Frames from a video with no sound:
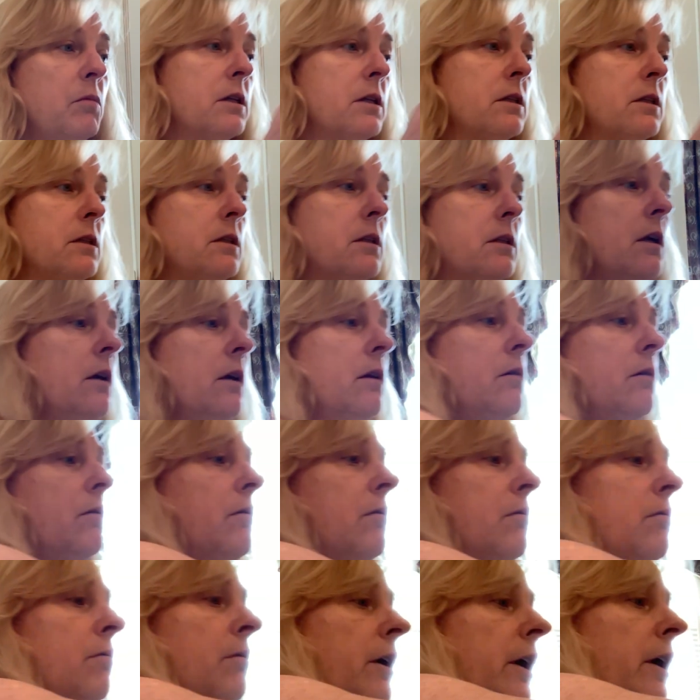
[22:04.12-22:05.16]
mix it
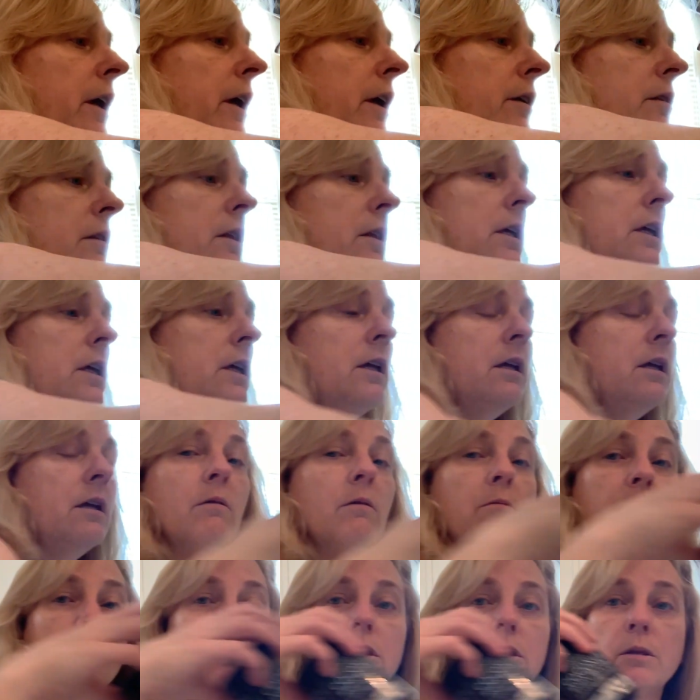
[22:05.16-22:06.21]
with the
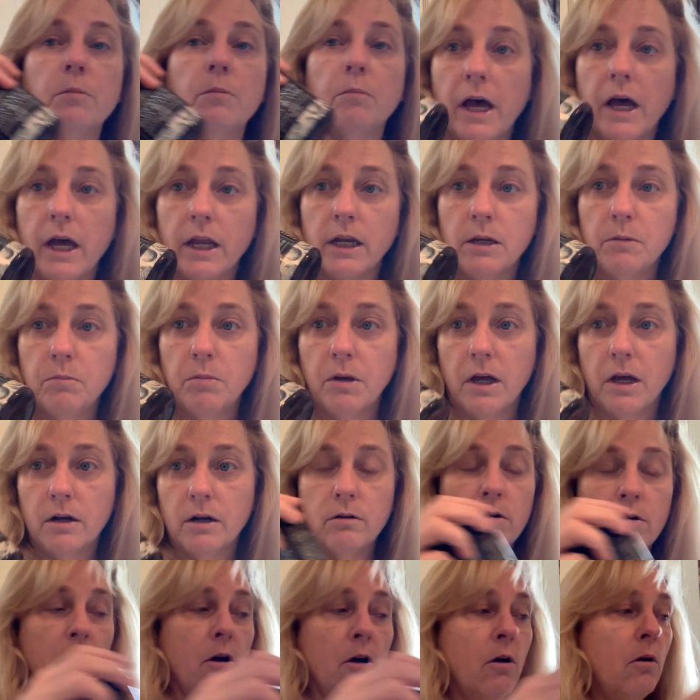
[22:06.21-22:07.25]
with the body
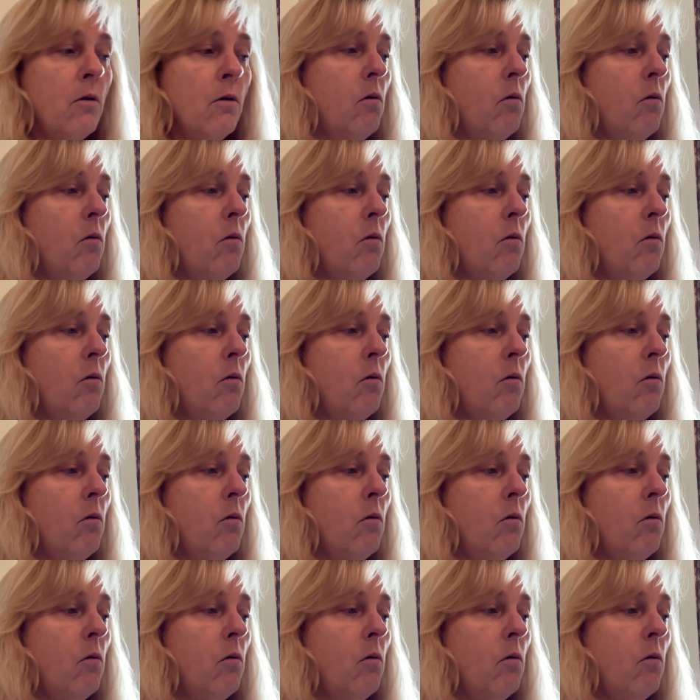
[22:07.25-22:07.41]
butter,